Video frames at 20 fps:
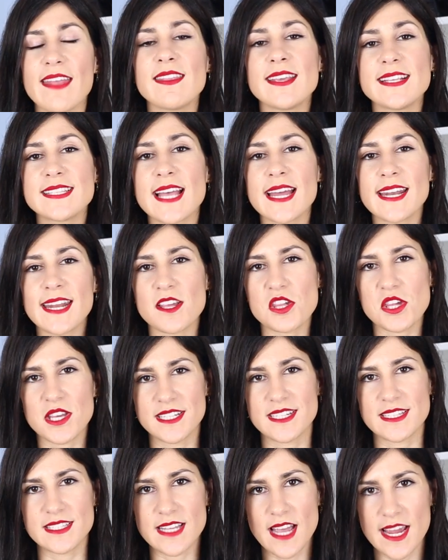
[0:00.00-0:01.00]
and these aren't
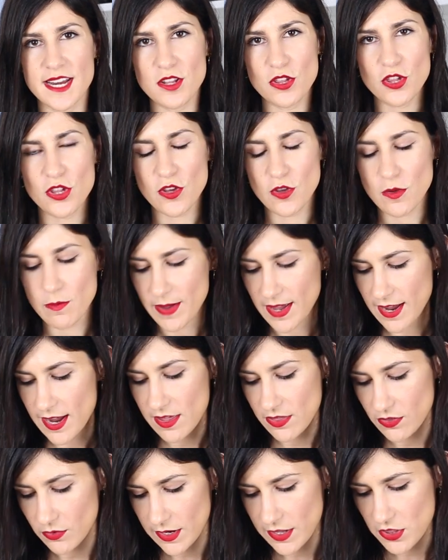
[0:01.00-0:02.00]
actually designer shoe, but
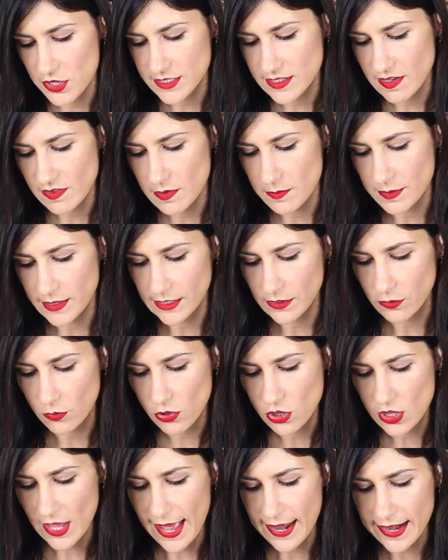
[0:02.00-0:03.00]
I thought I'd just give them a little
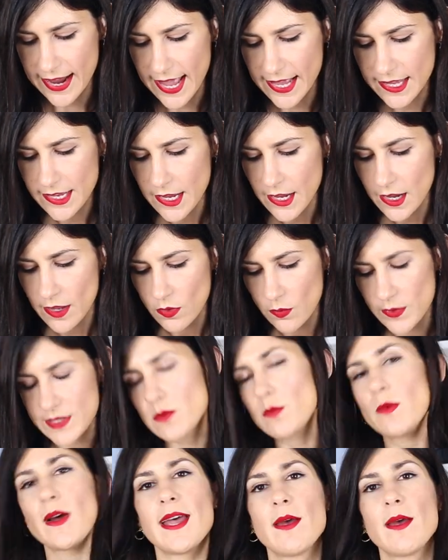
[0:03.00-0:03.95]
shout out. The reason